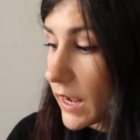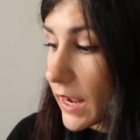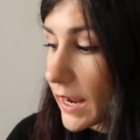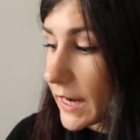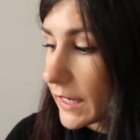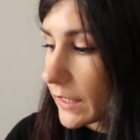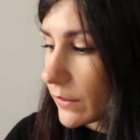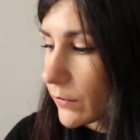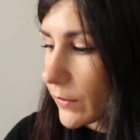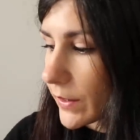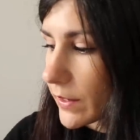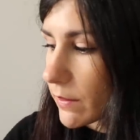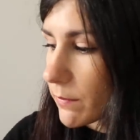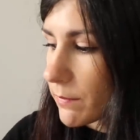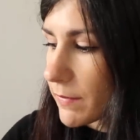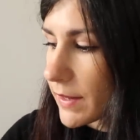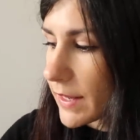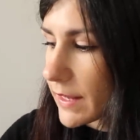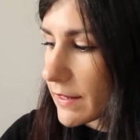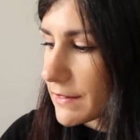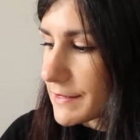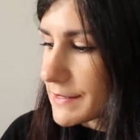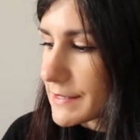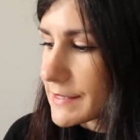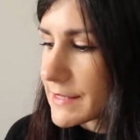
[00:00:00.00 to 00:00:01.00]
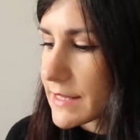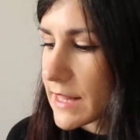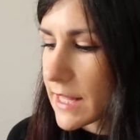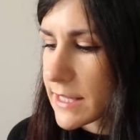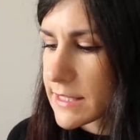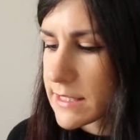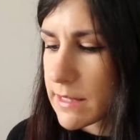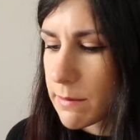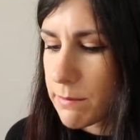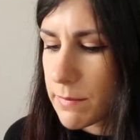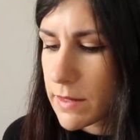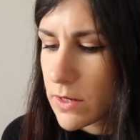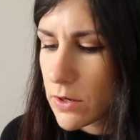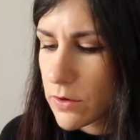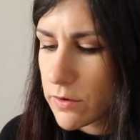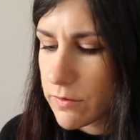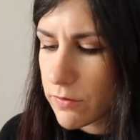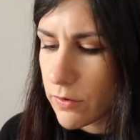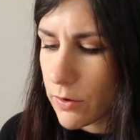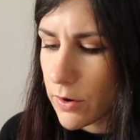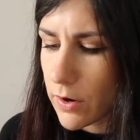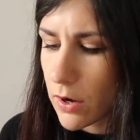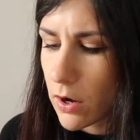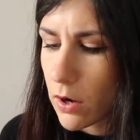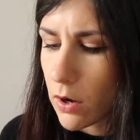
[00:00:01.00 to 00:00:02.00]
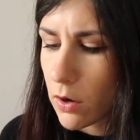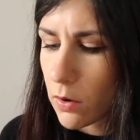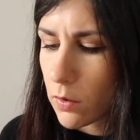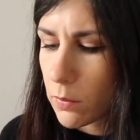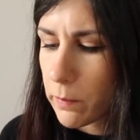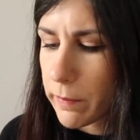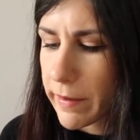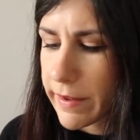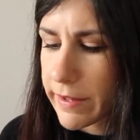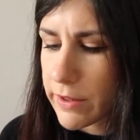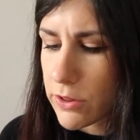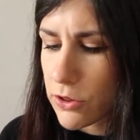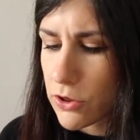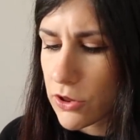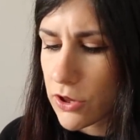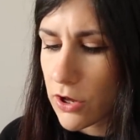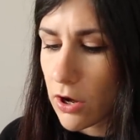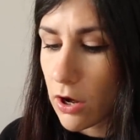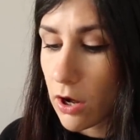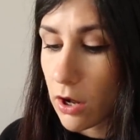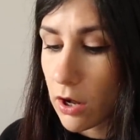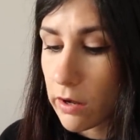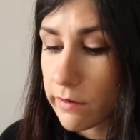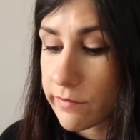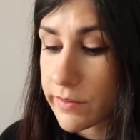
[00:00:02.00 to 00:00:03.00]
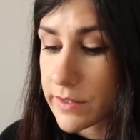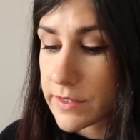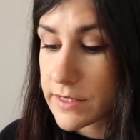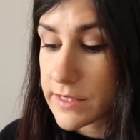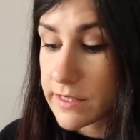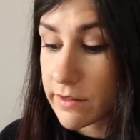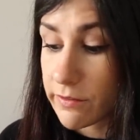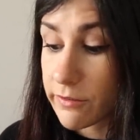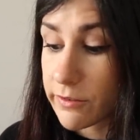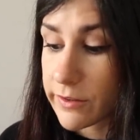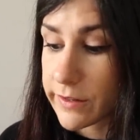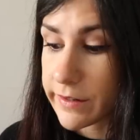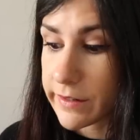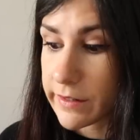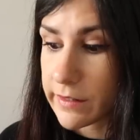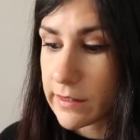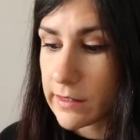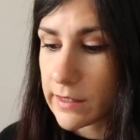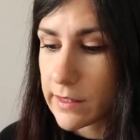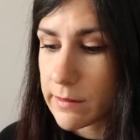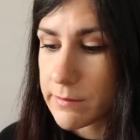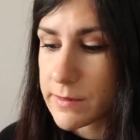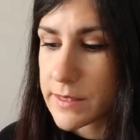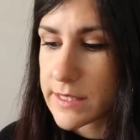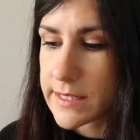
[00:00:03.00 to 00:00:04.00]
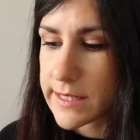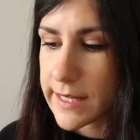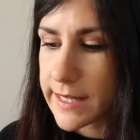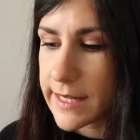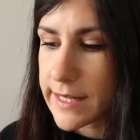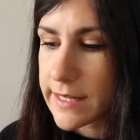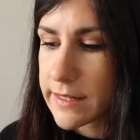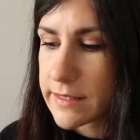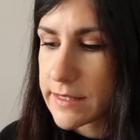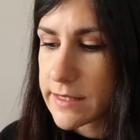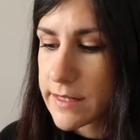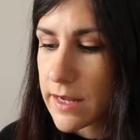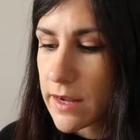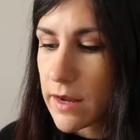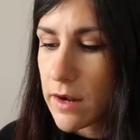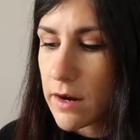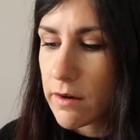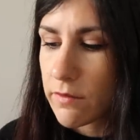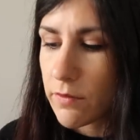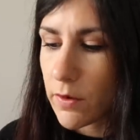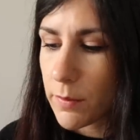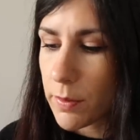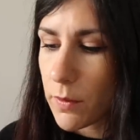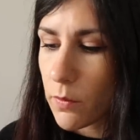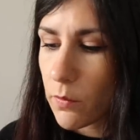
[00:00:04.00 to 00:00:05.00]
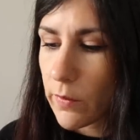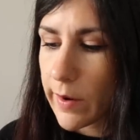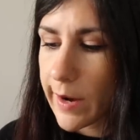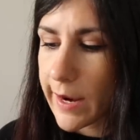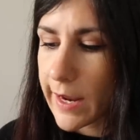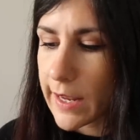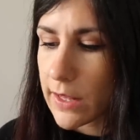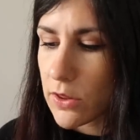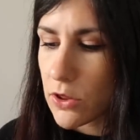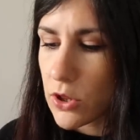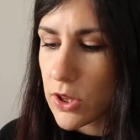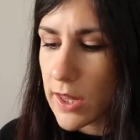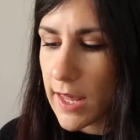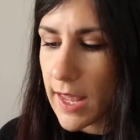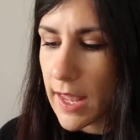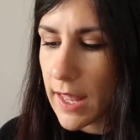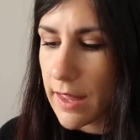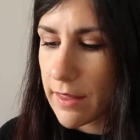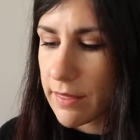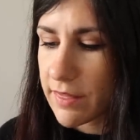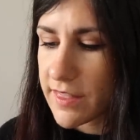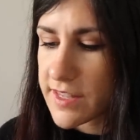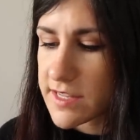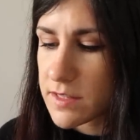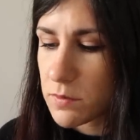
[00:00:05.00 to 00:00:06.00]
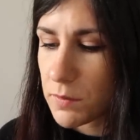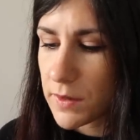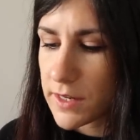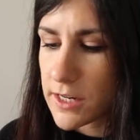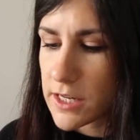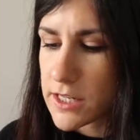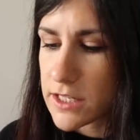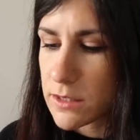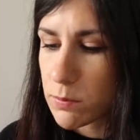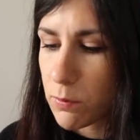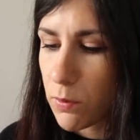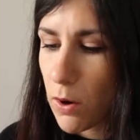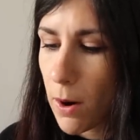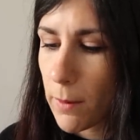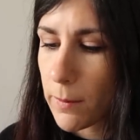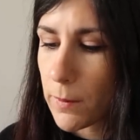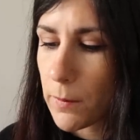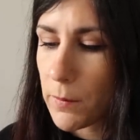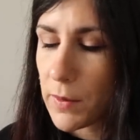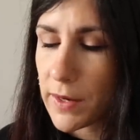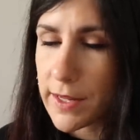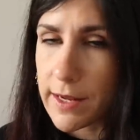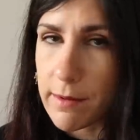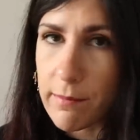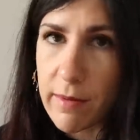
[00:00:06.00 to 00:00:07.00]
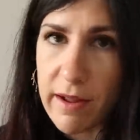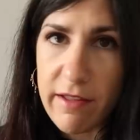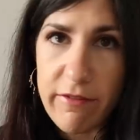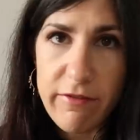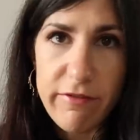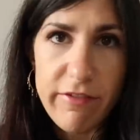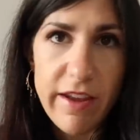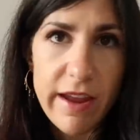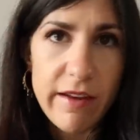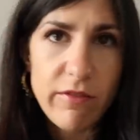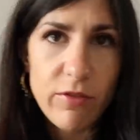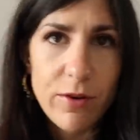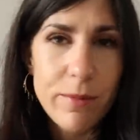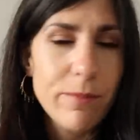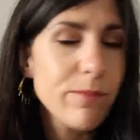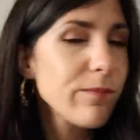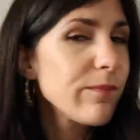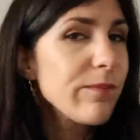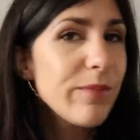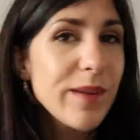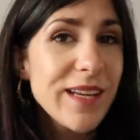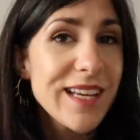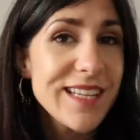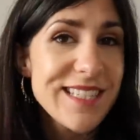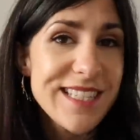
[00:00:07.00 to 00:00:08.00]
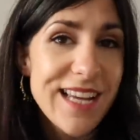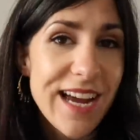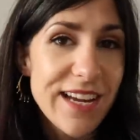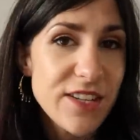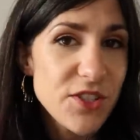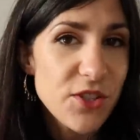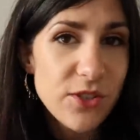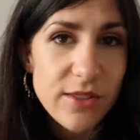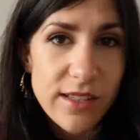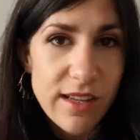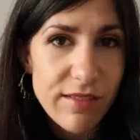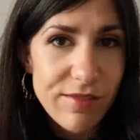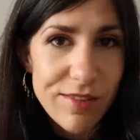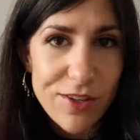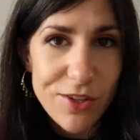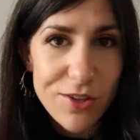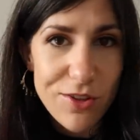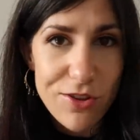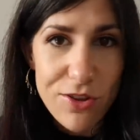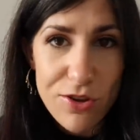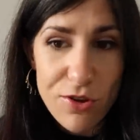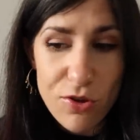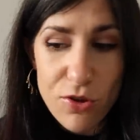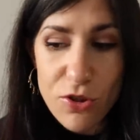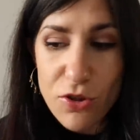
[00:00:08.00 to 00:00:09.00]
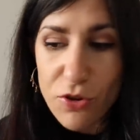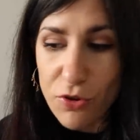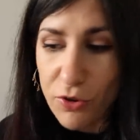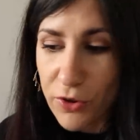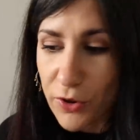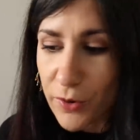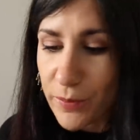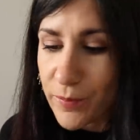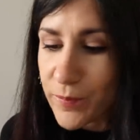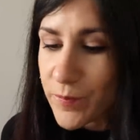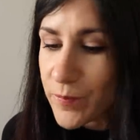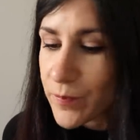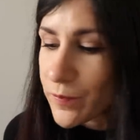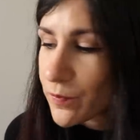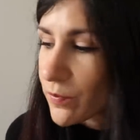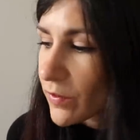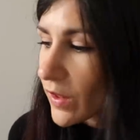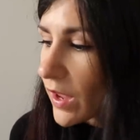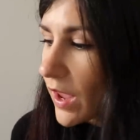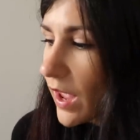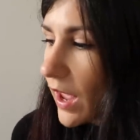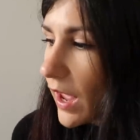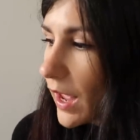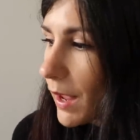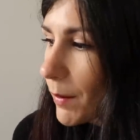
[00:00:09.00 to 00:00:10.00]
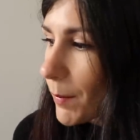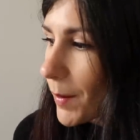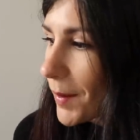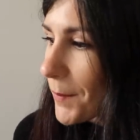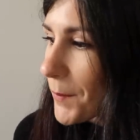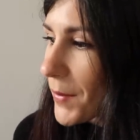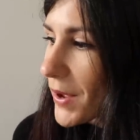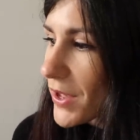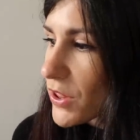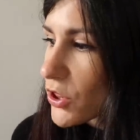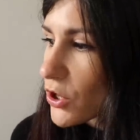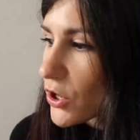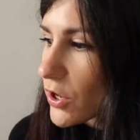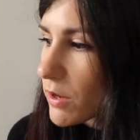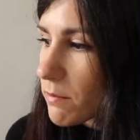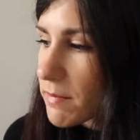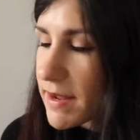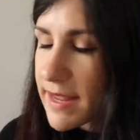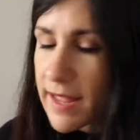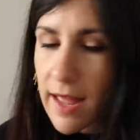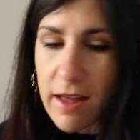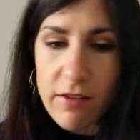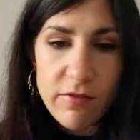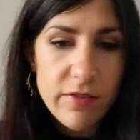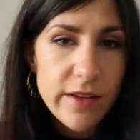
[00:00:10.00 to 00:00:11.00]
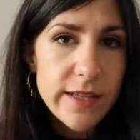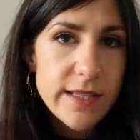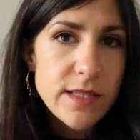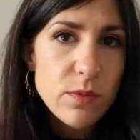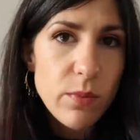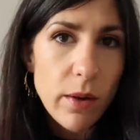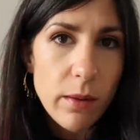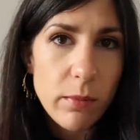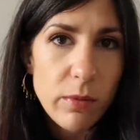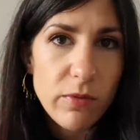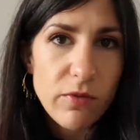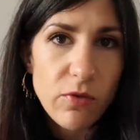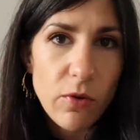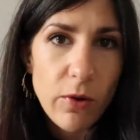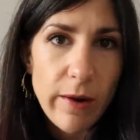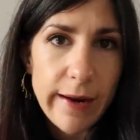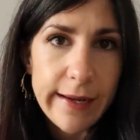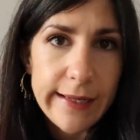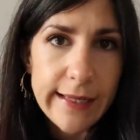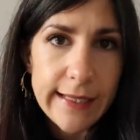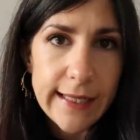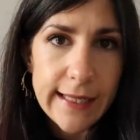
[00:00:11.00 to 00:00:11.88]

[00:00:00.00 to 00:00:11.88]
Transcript: Highly recommend. They sent me over a whole bunch of different lipsticks from the range, and this one is probably my favorite because I do love a good neutral. I might show you my outfit as well before I